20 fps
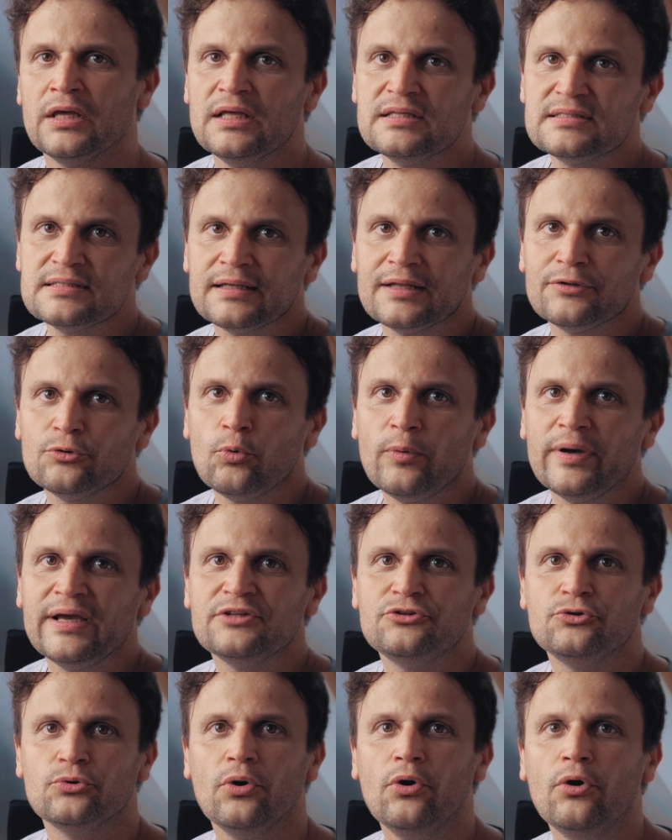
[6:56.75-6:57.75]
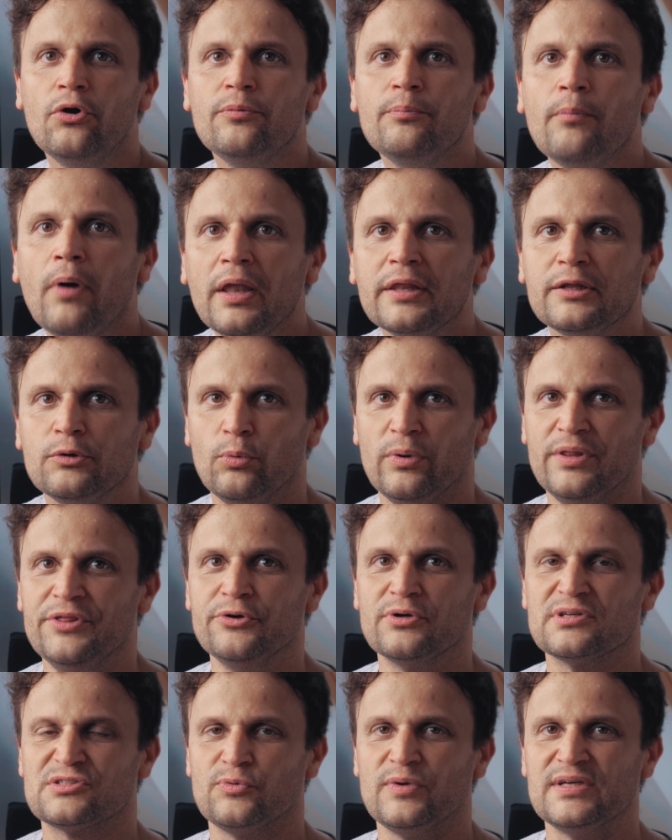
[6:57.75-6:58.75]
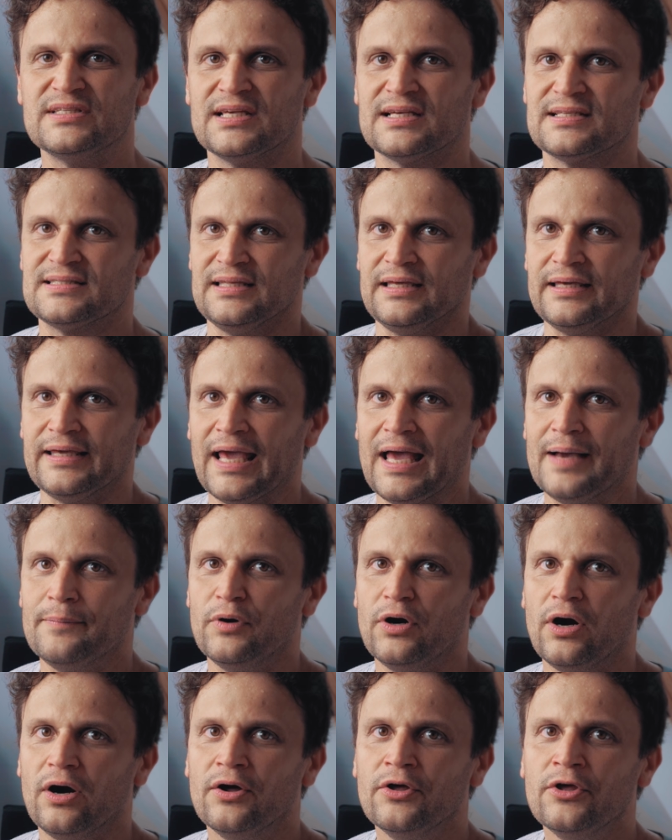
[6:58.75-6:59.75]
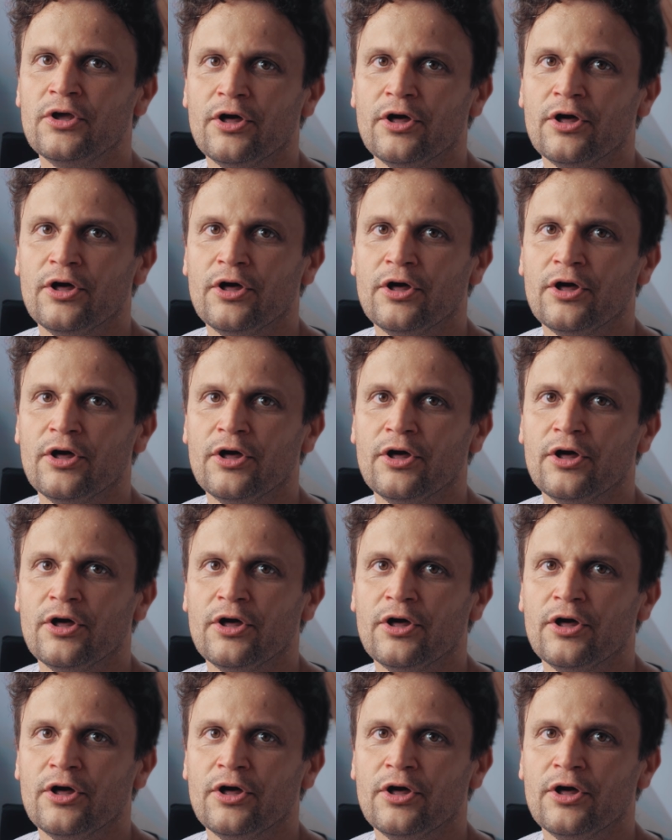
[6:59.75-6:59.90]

It's another way to earn money with your three sixty camera,